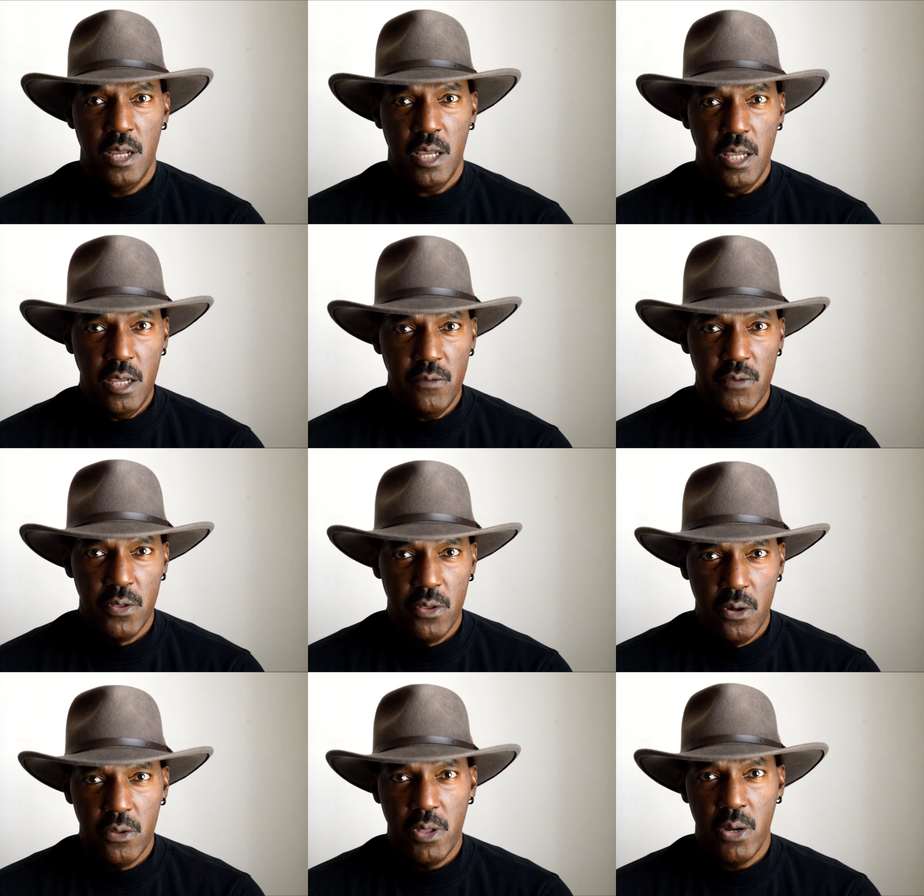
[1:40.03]
even
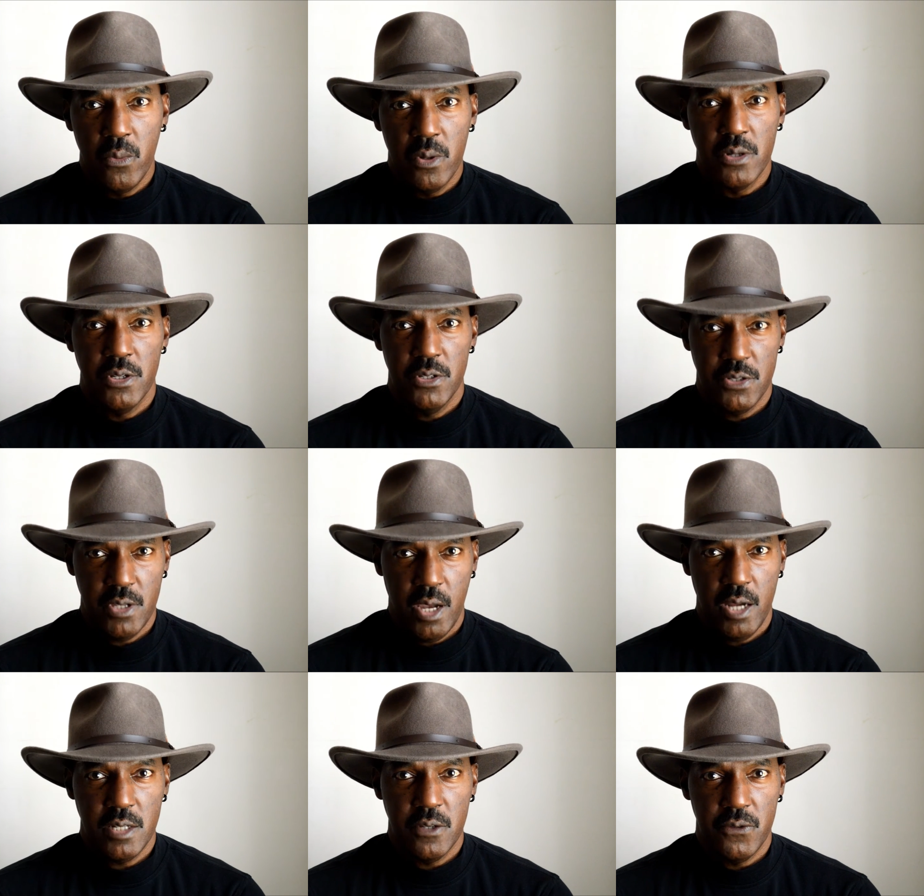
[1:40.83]
though they weren't
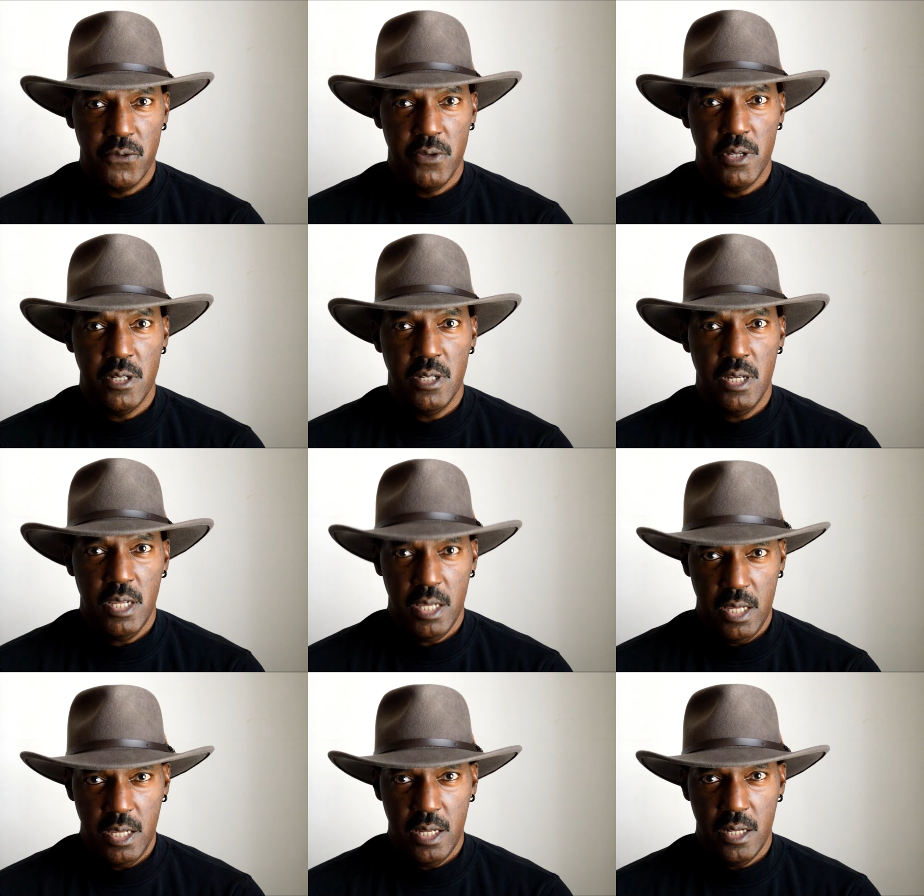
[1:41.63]
designed to fit
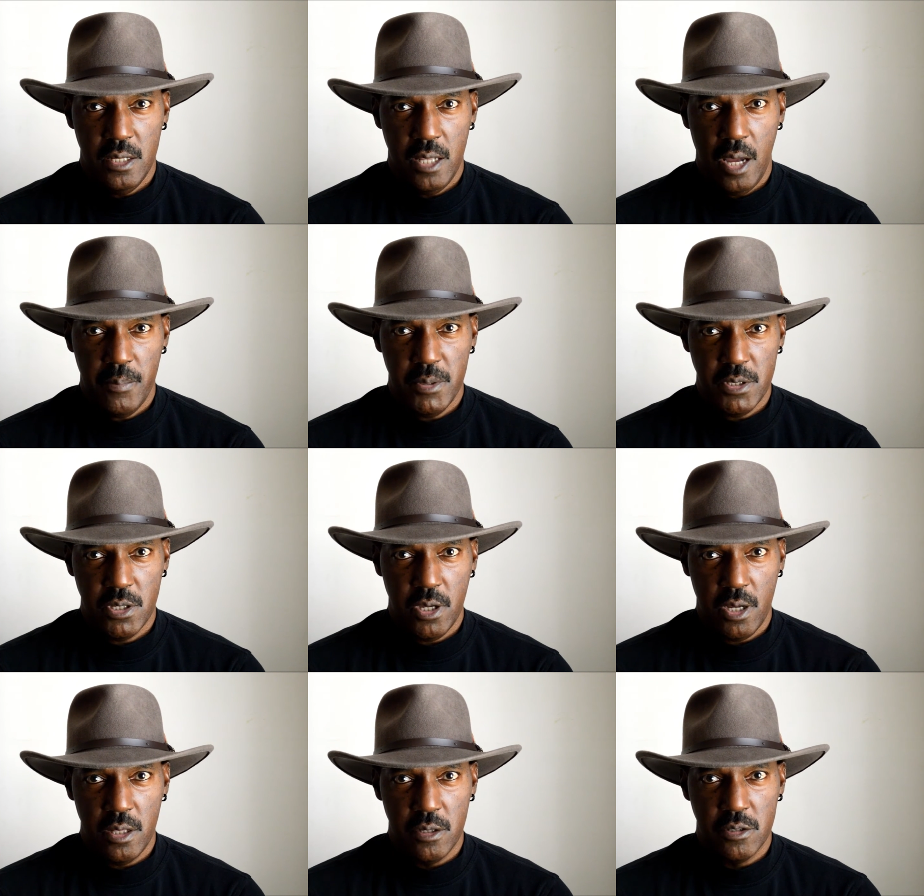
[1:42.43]
in that
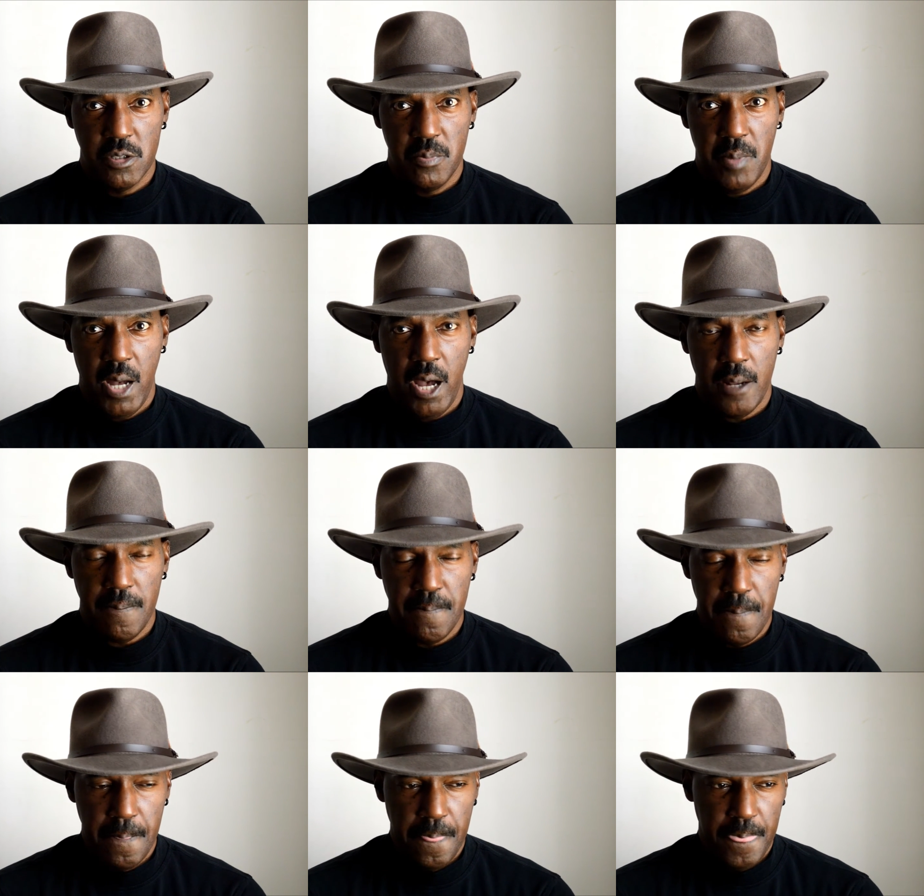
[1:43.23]
particular spot.
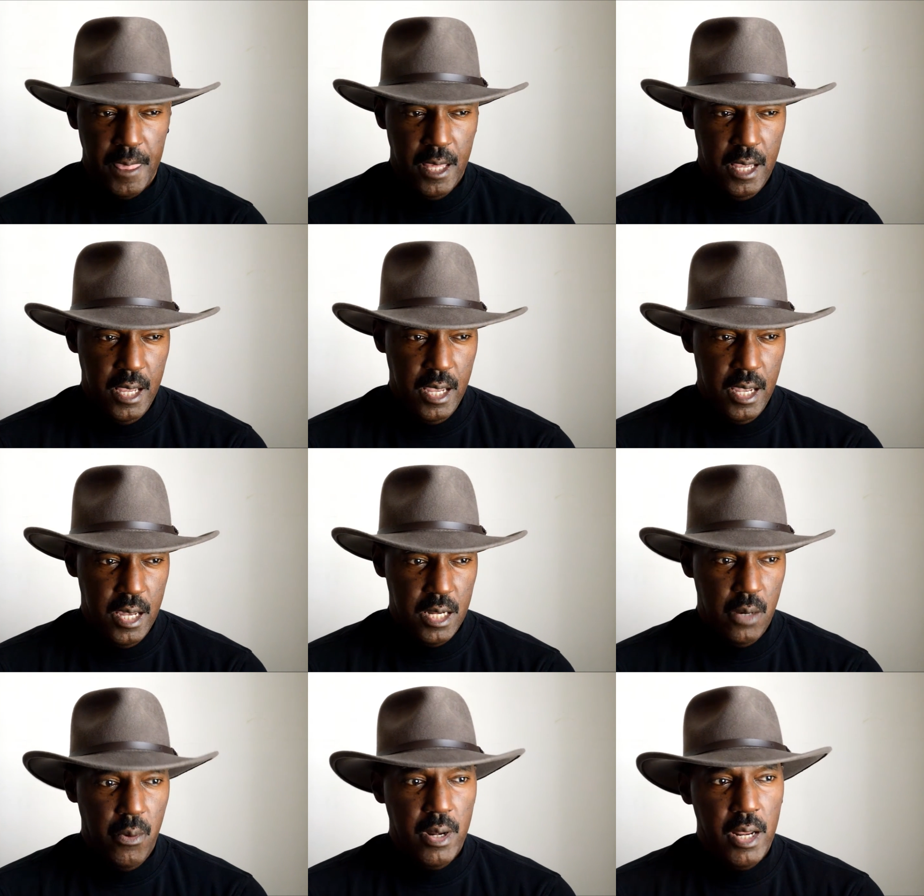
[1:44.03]

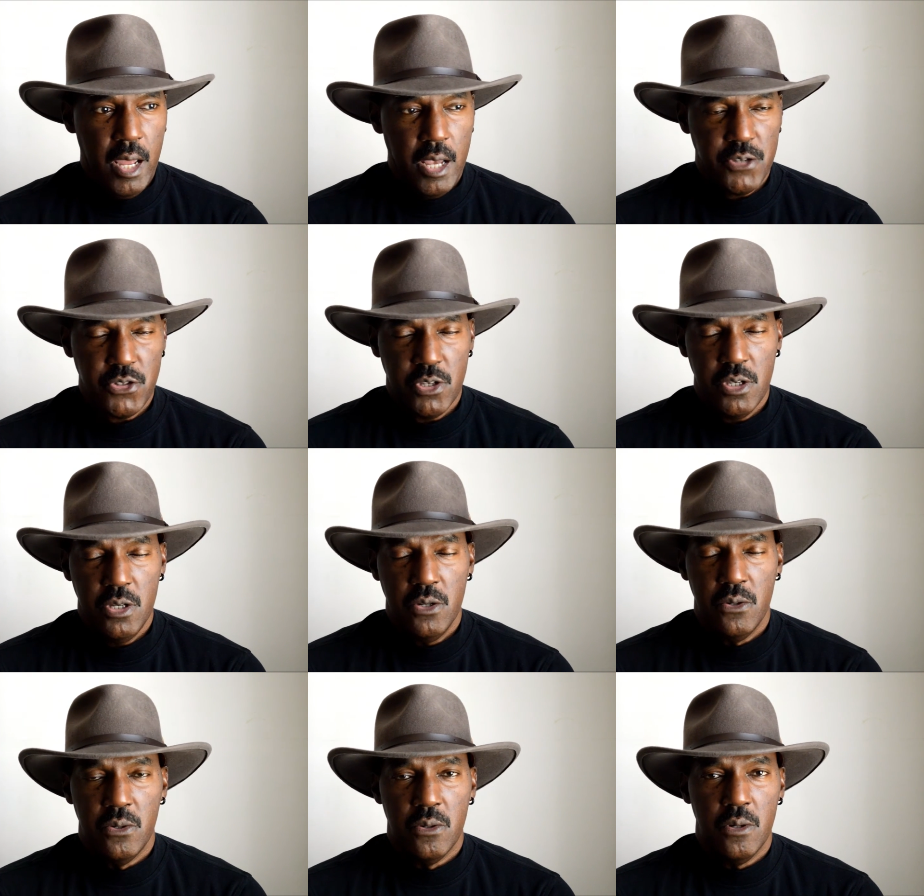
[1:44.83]
And I want to ask
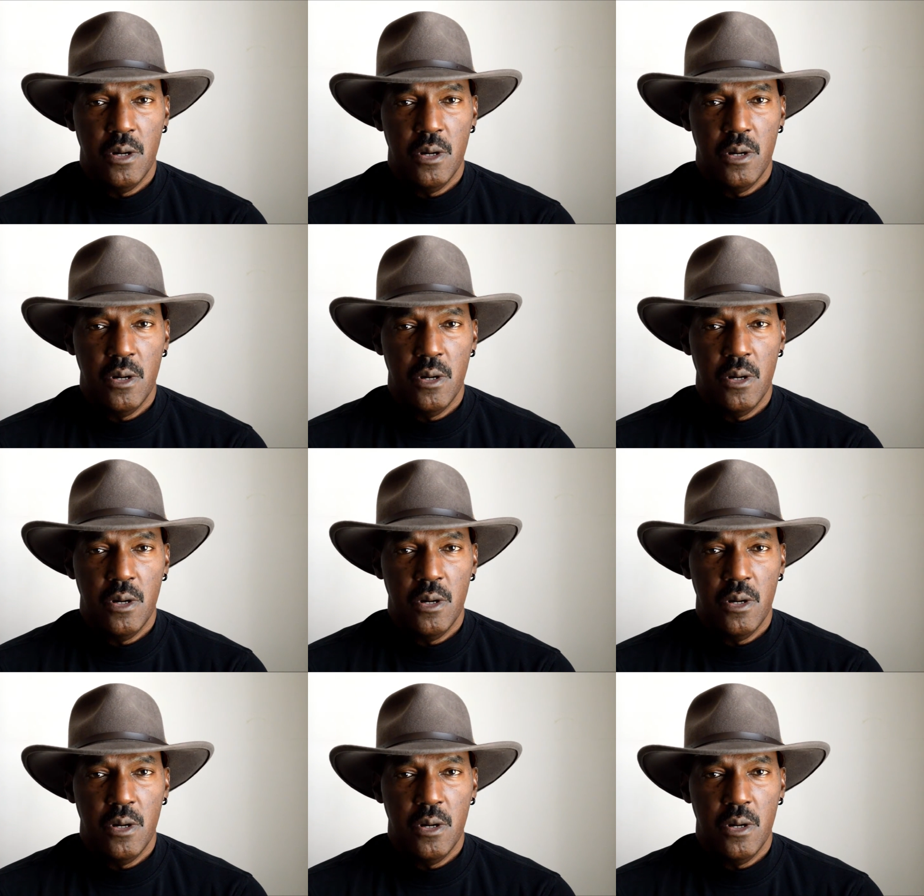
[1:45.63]
you,